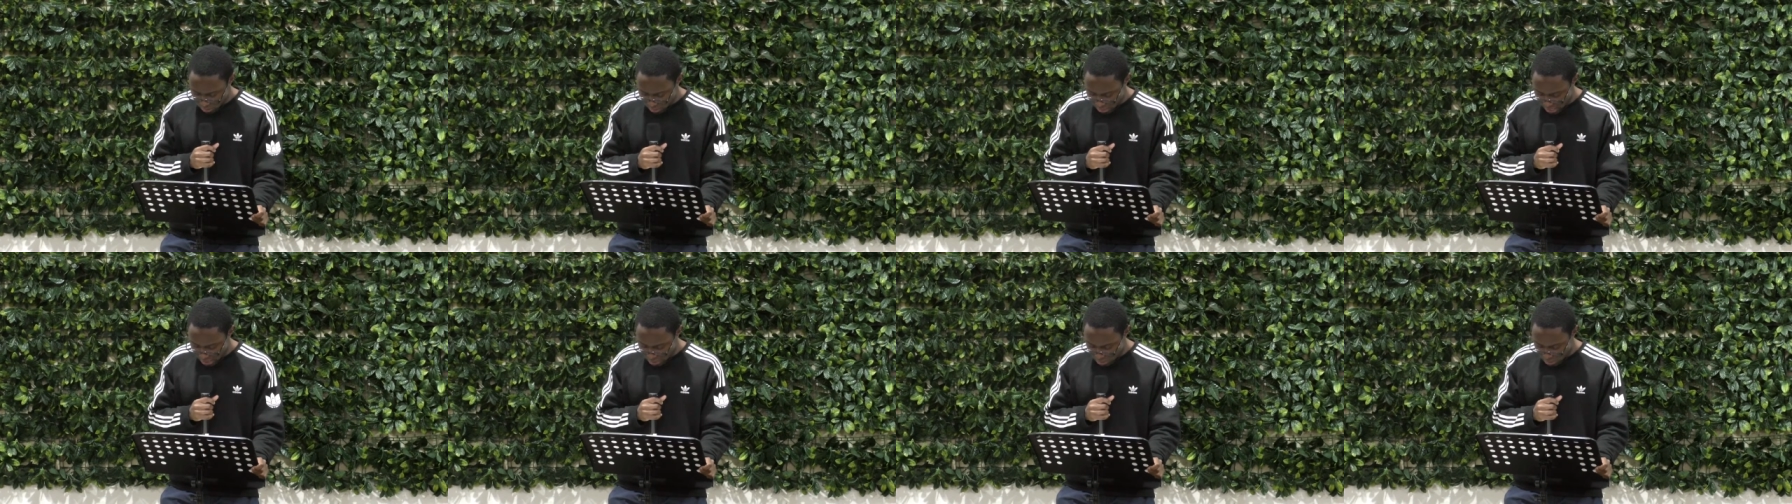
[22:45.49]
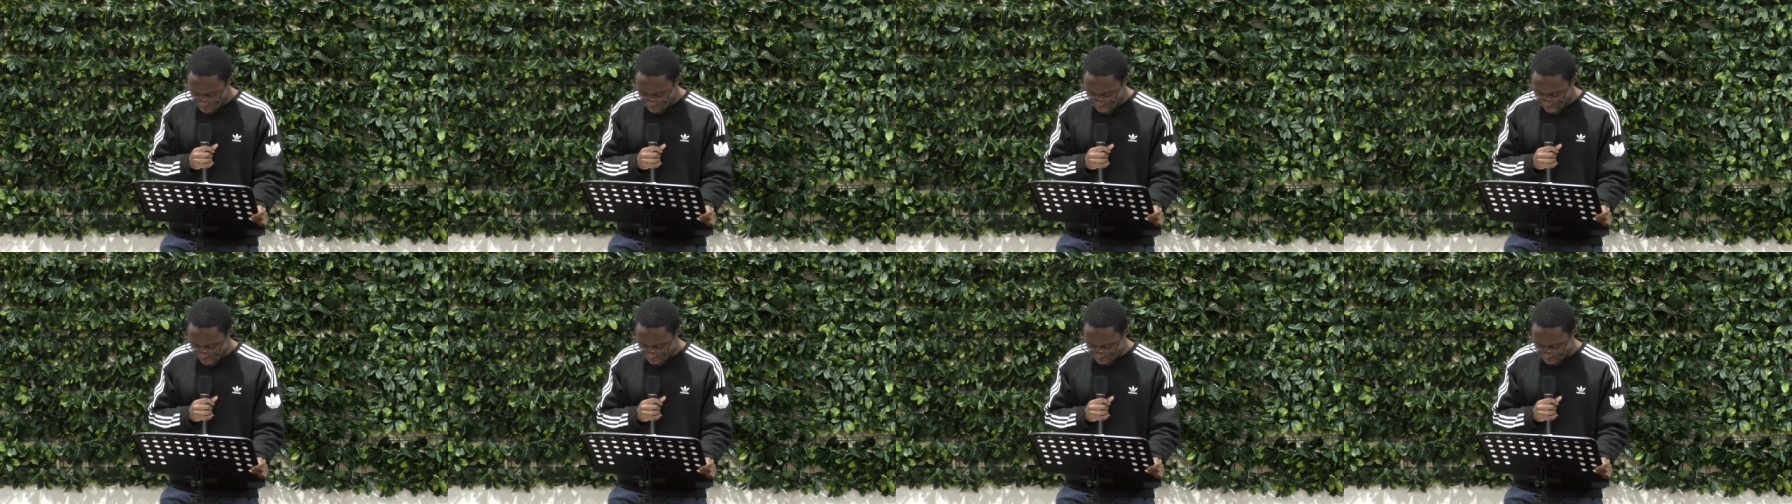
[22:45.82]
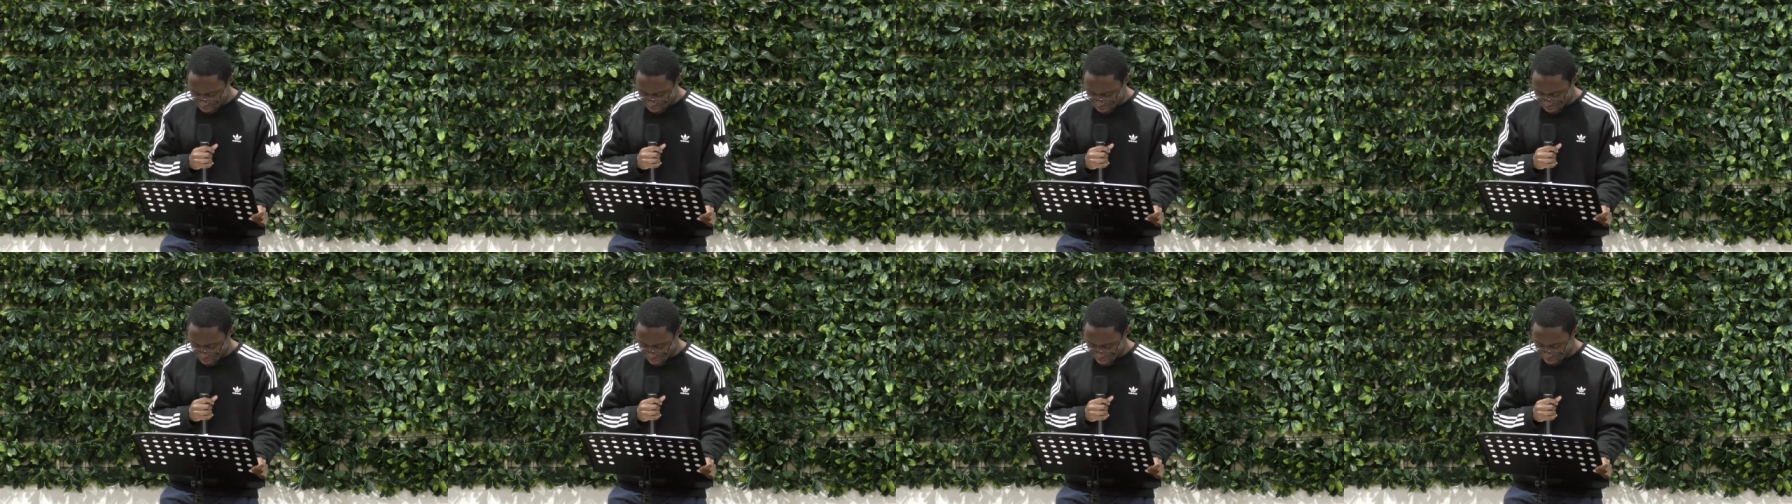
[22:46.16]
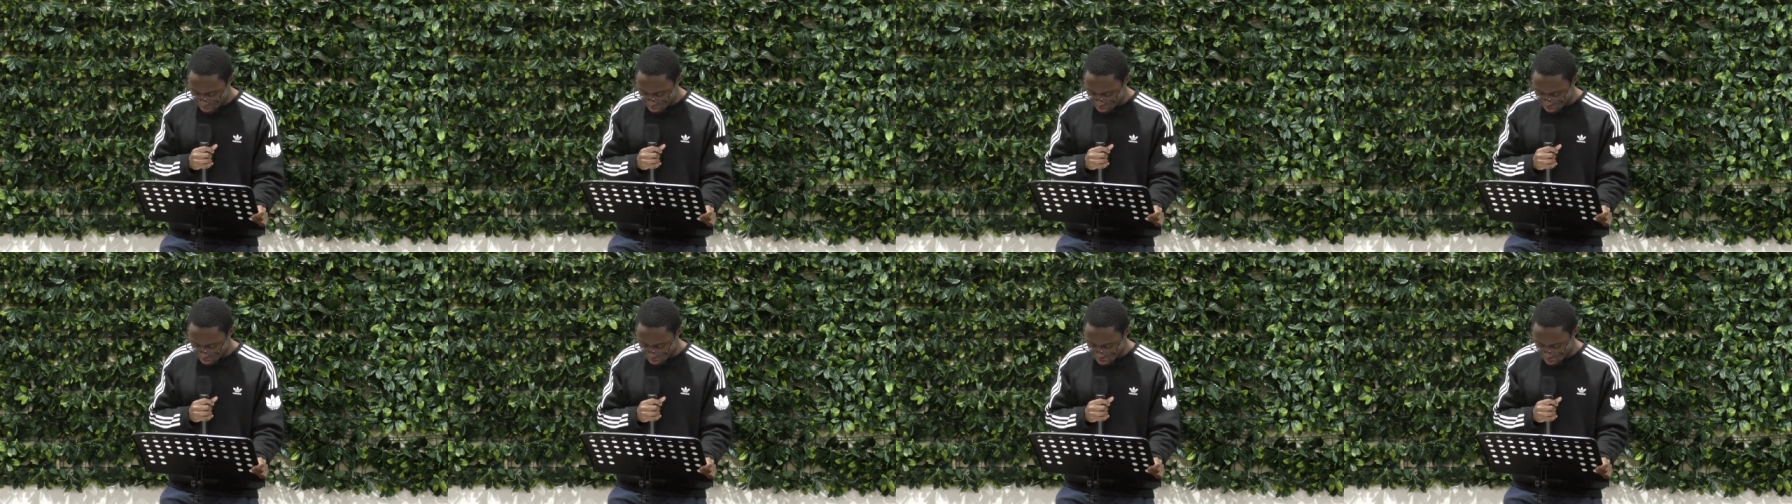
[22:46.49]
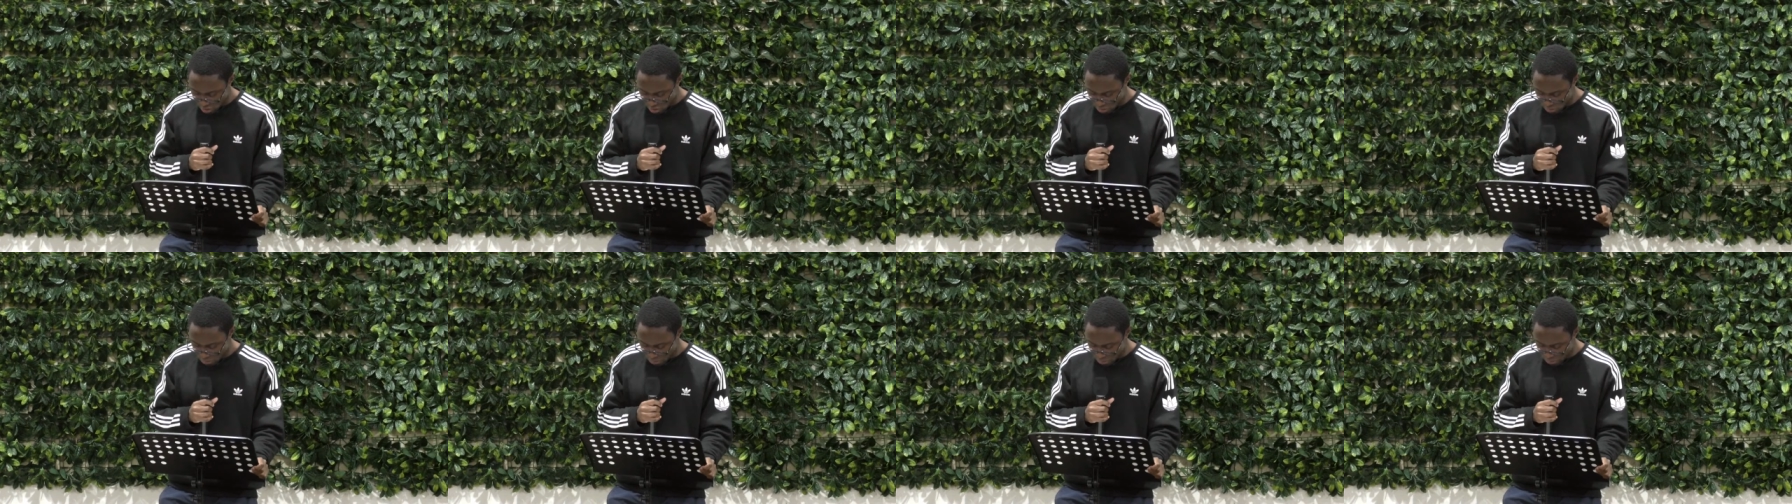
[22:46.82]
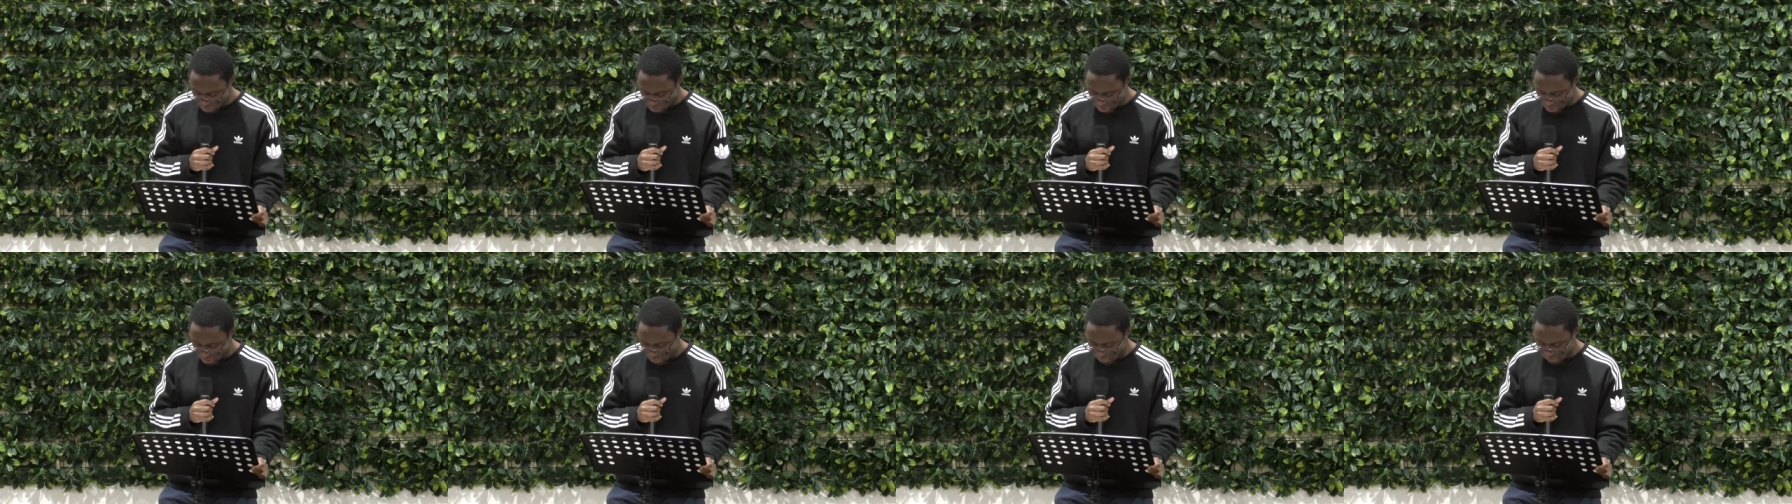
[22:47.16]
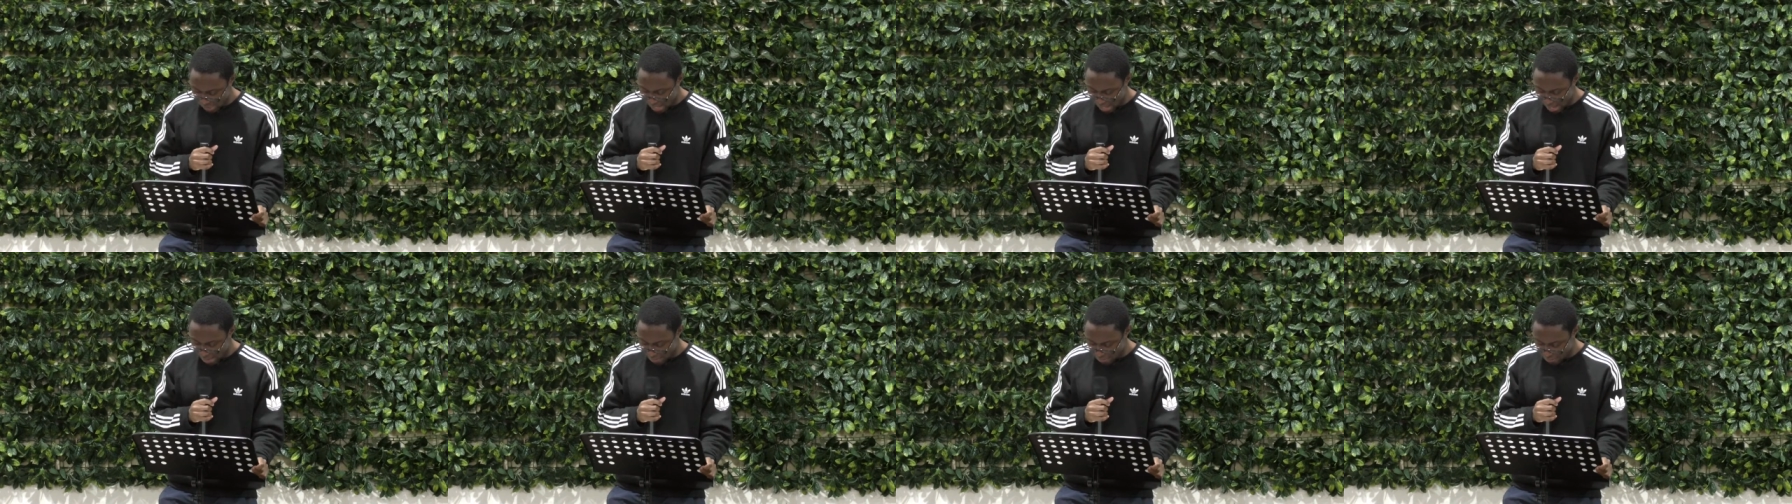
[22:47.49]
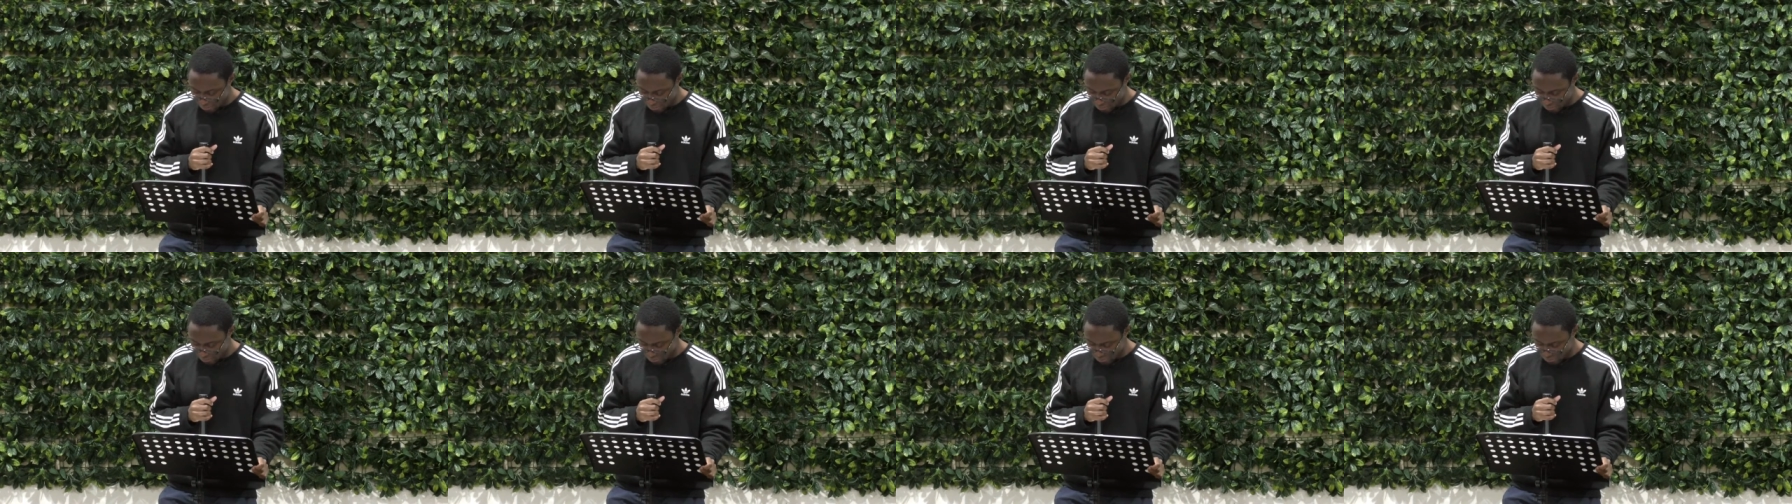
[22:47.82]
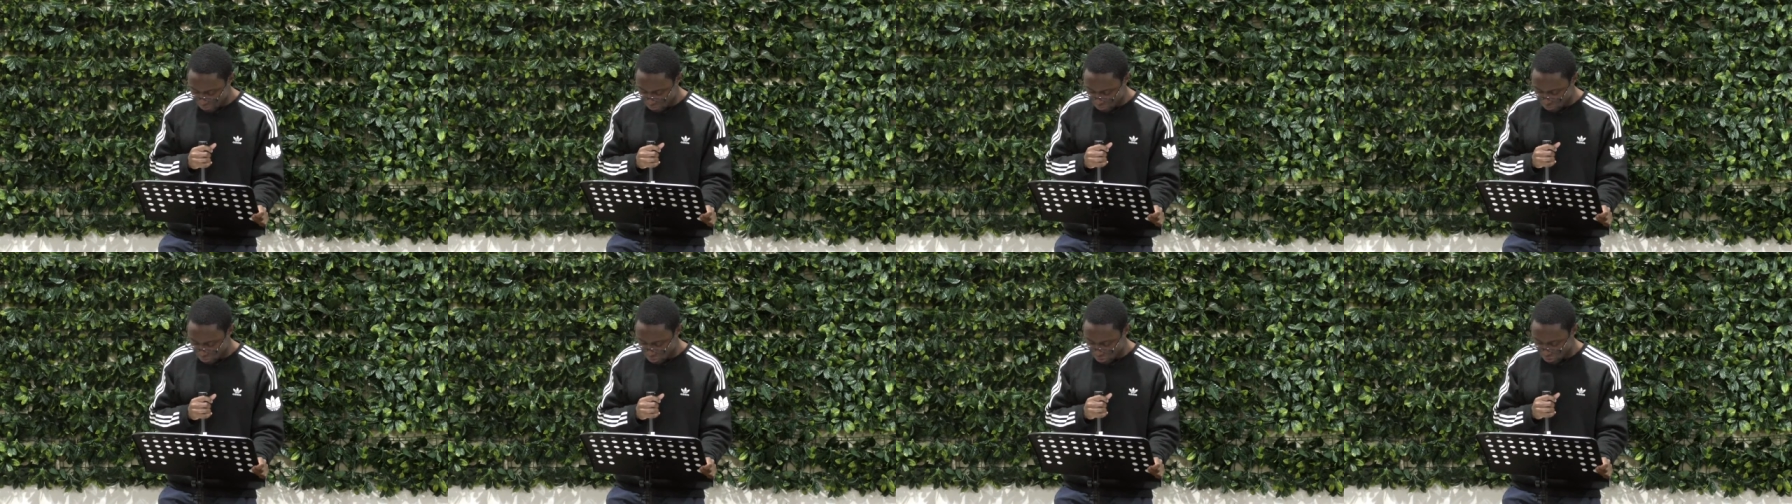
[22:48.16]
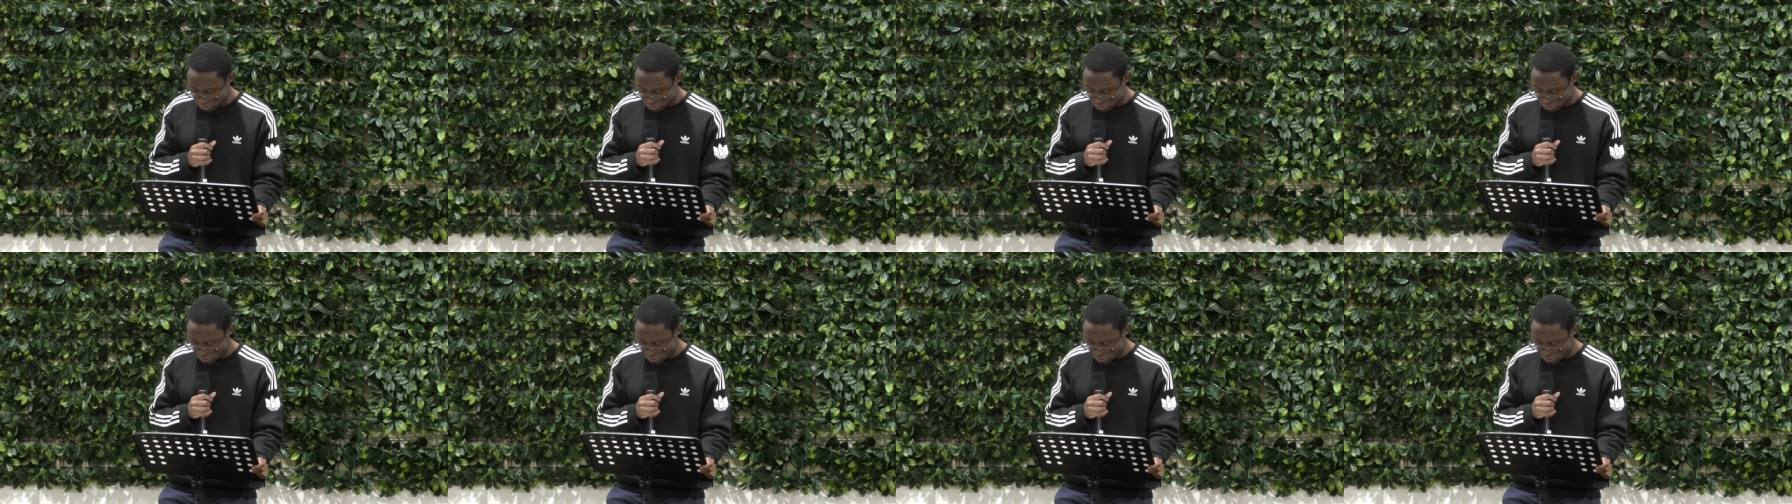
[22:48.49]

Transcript: that we have a precious hope of life with